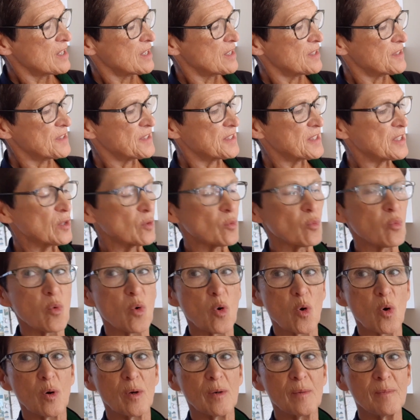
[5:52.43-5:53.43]
It's still
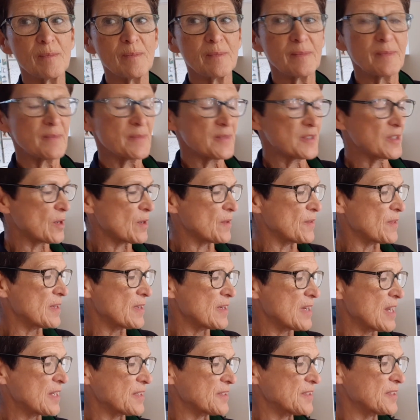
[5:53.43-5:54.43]
warm. So
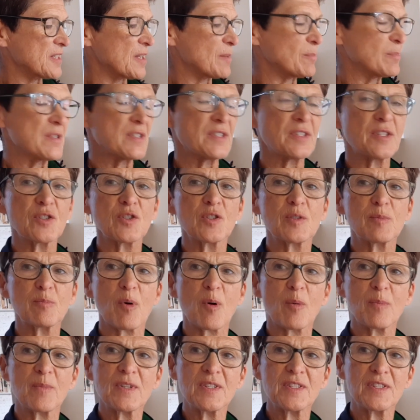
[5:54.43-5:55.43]
the next step is to just
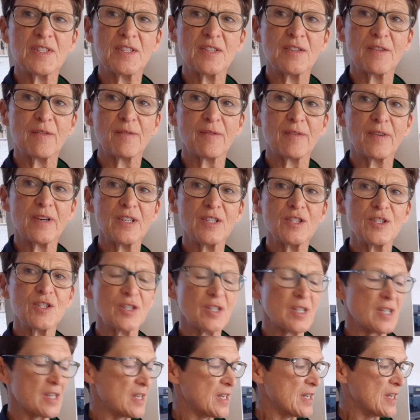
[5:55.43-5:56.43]
pop this in the
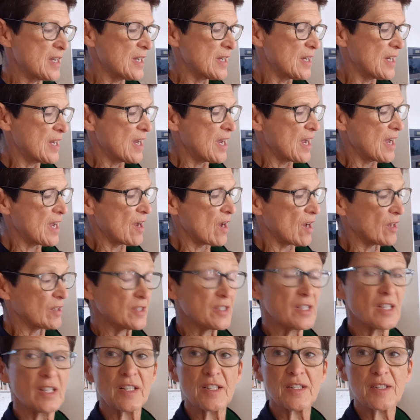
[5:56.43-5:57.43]
fridge
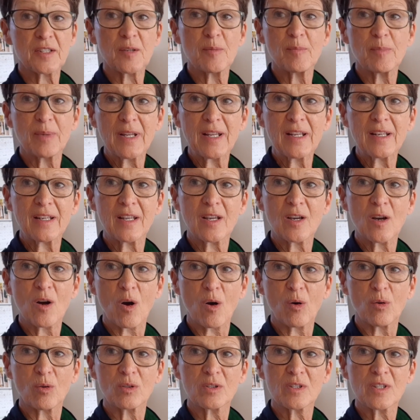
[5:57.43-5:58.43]
until it's completely
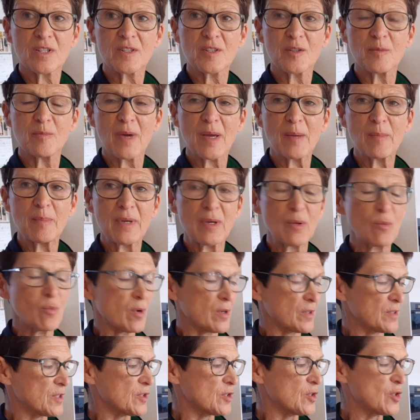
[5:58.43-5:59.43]
cold. So maybe
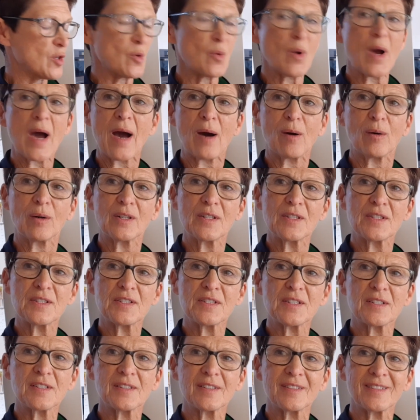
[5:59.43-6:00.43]
1 to 2
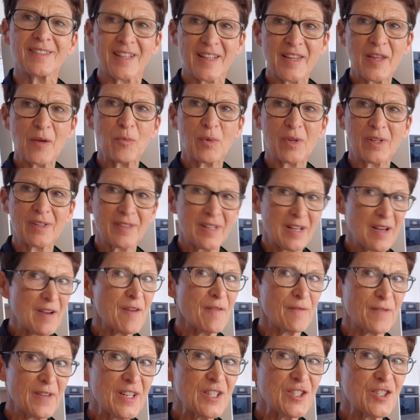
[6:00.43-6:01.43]
hours. Then we'll
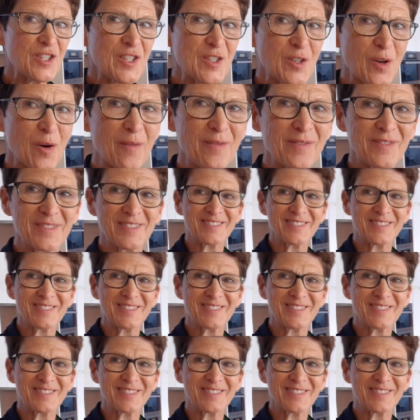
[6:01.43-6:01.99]
finish it off.